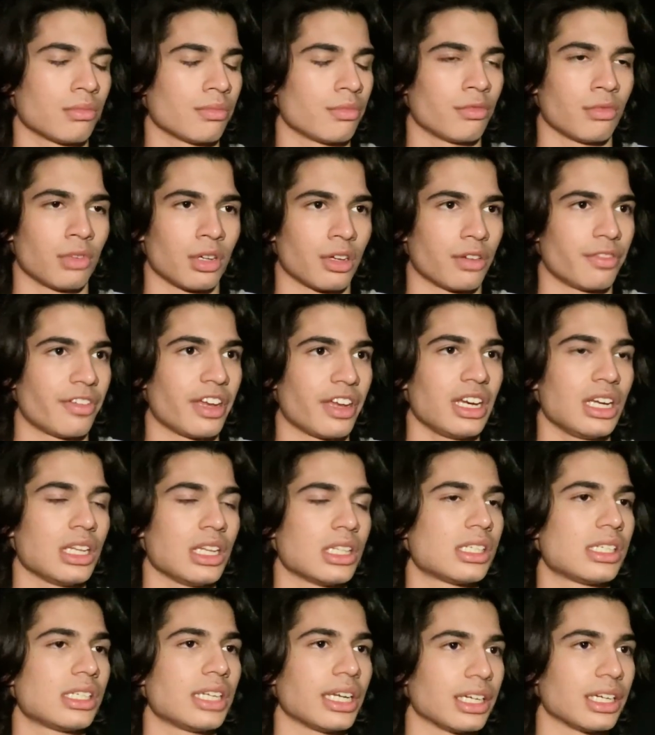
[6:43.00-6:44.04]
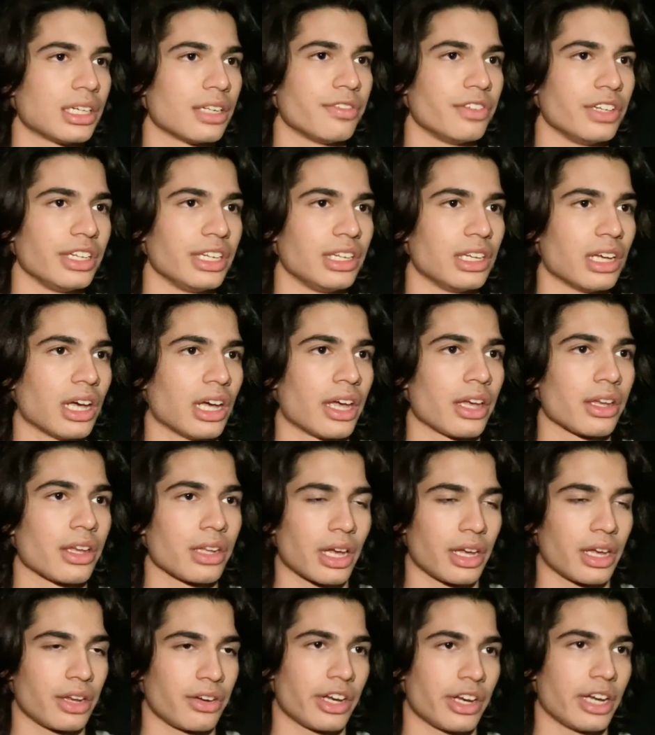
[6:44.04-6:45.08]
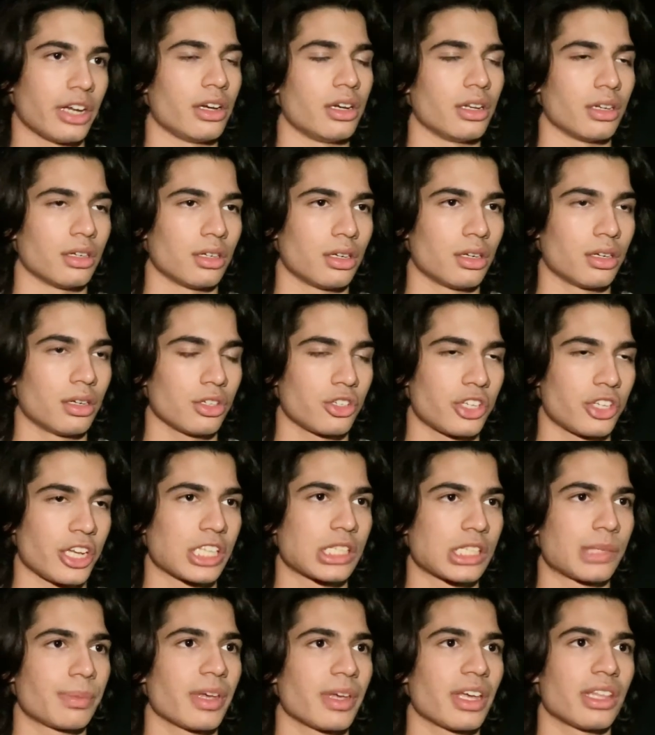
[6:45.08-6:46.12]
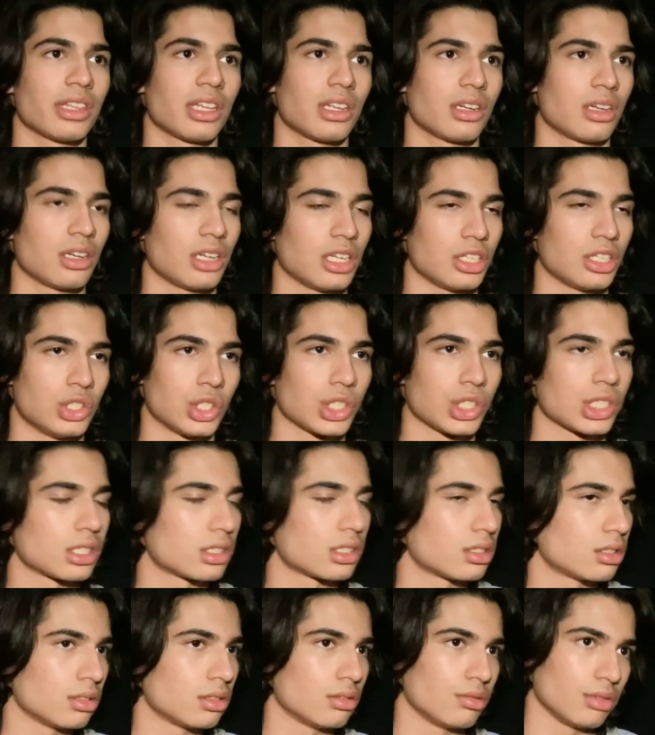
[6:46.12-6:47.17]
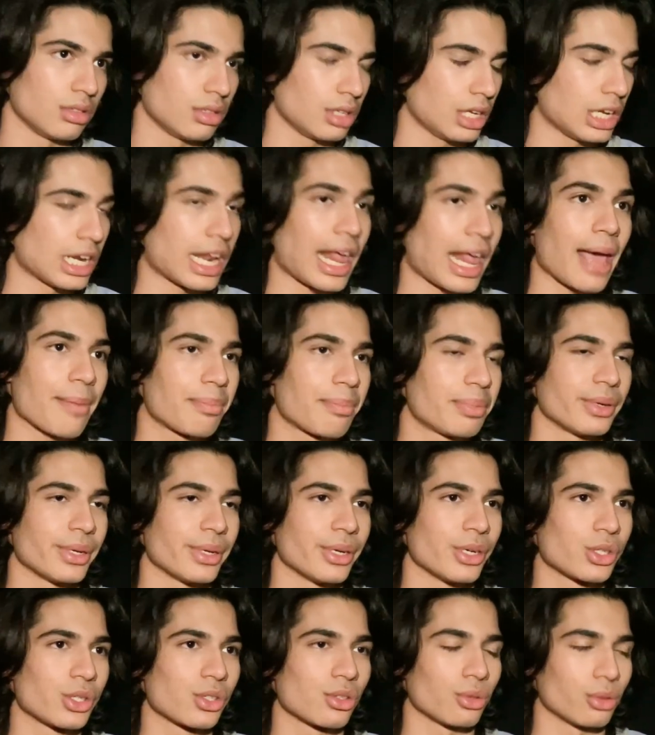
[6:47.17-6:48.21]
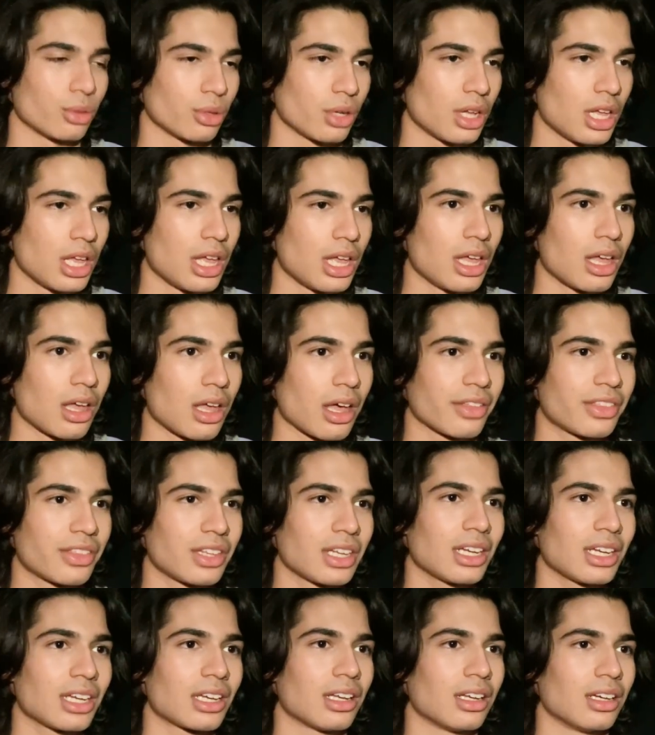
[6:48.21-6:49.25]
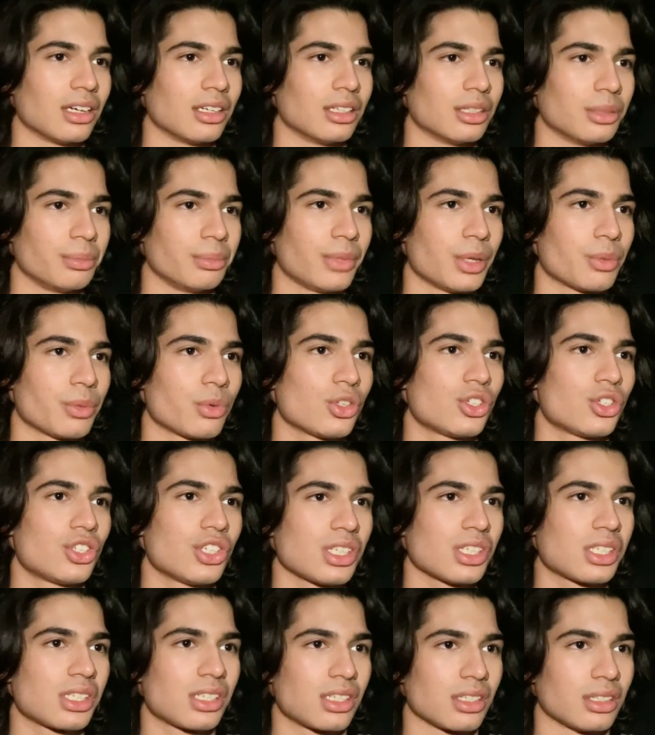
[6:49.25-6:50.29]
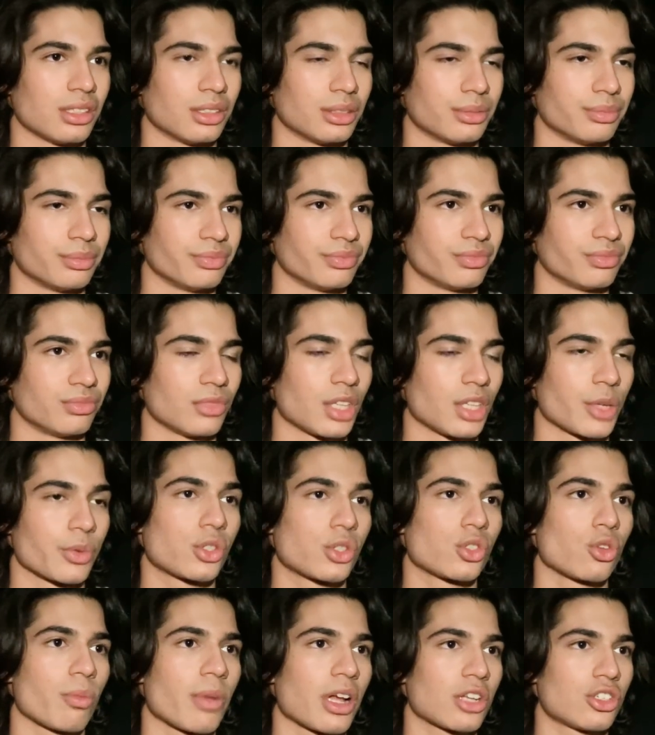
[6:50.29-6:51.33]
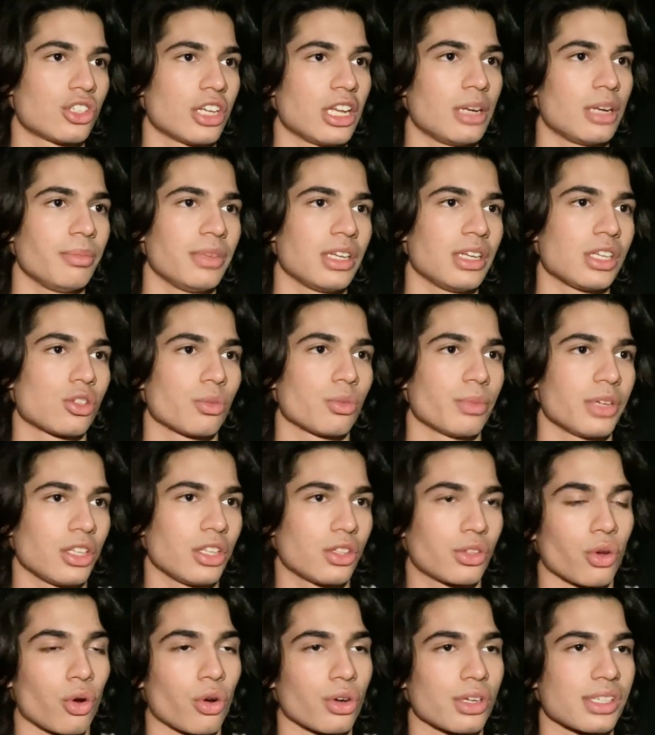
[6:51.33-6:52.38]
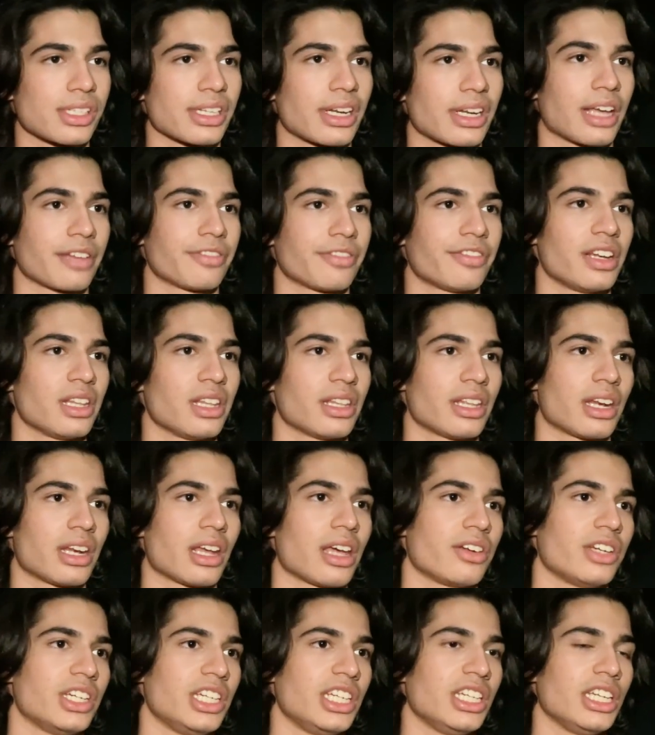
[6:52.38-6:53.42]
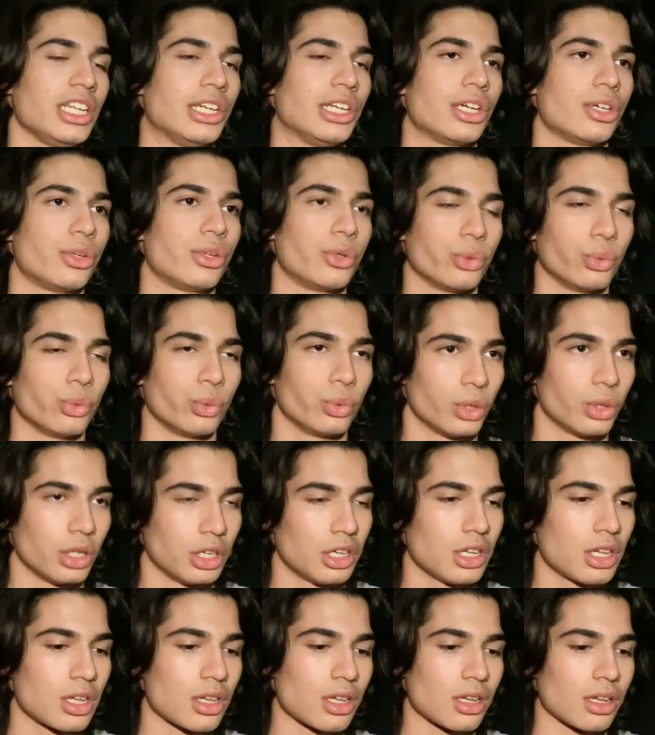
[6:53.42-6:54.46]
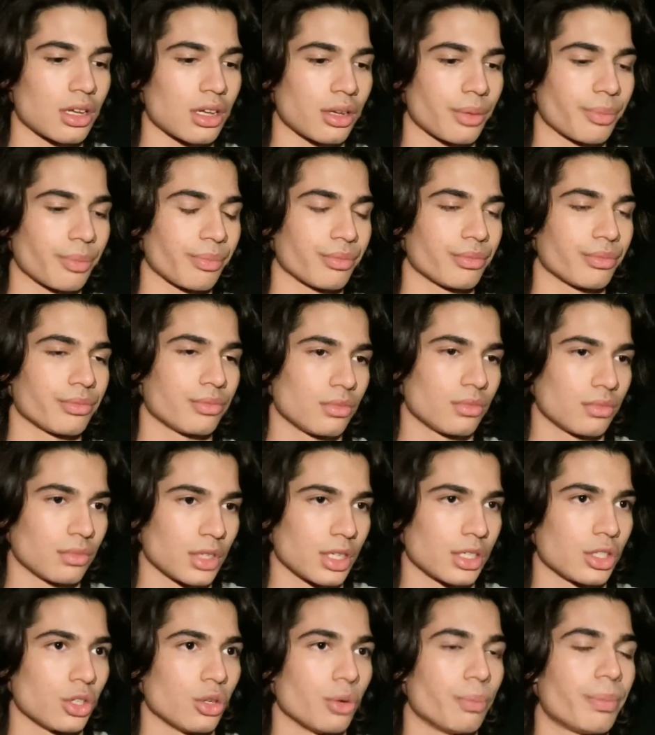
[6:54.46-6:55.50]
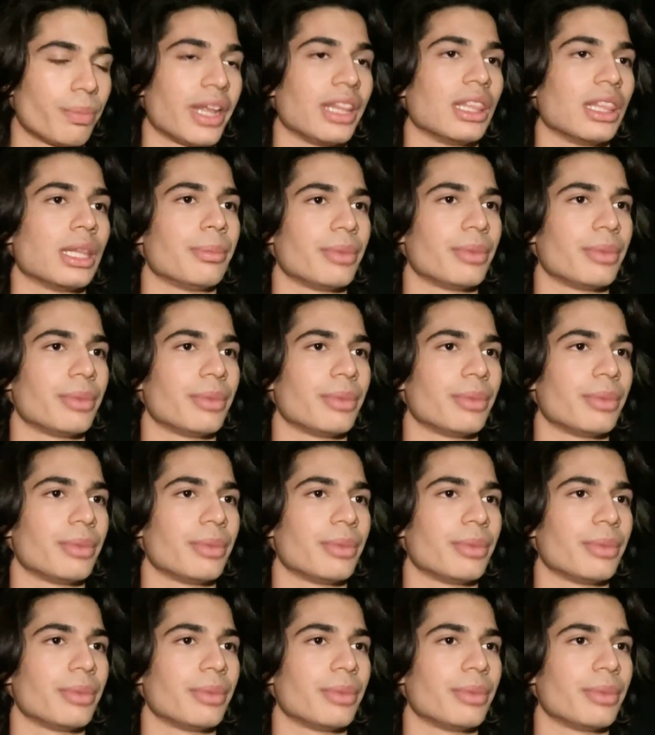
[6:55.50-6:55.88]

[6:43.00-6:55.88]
uh, very instinctively. I, I read uh, Shakespeare and then it just, it happened. So I think um, it was just, um, there was so much in me, so many thoughts that I felt that I really needed to, um, you know, pen them